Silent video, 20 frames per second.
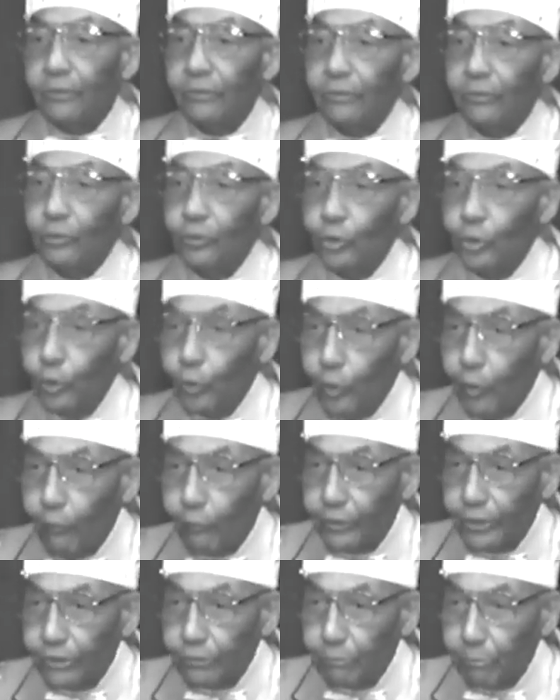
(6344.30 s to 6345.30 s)
two of
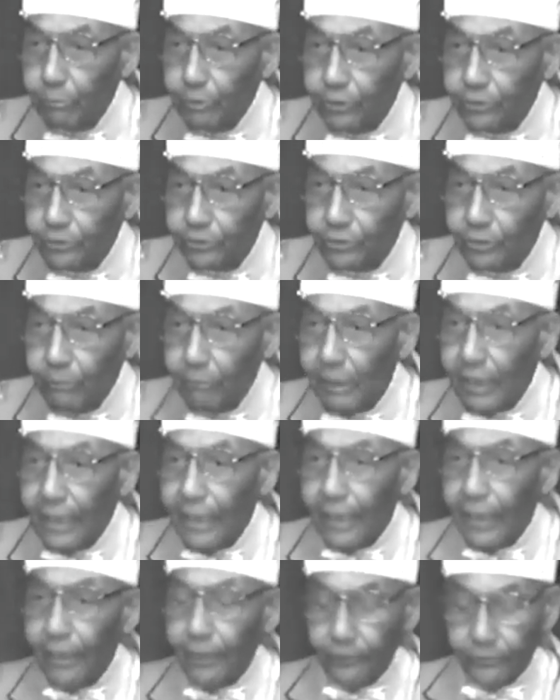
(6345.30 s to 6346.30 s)
his books to my
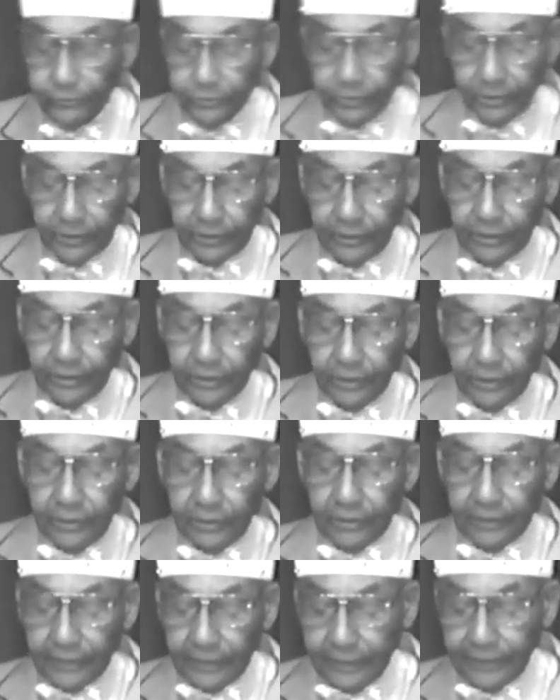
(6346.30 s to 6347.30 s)
house.
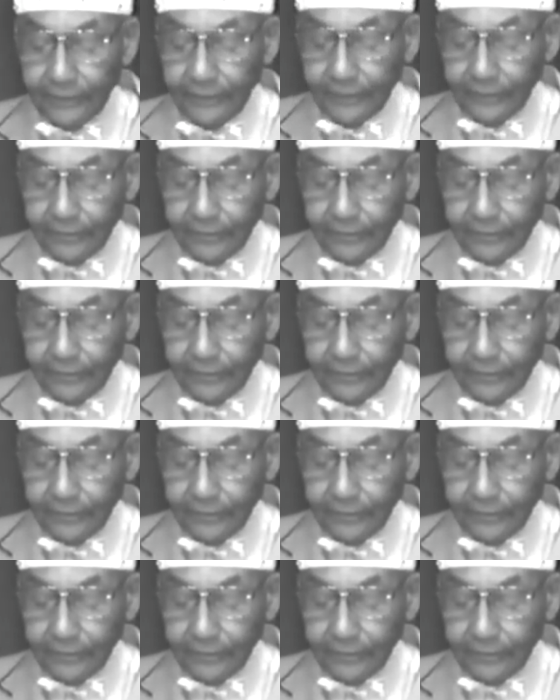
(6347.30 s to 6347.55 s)
And he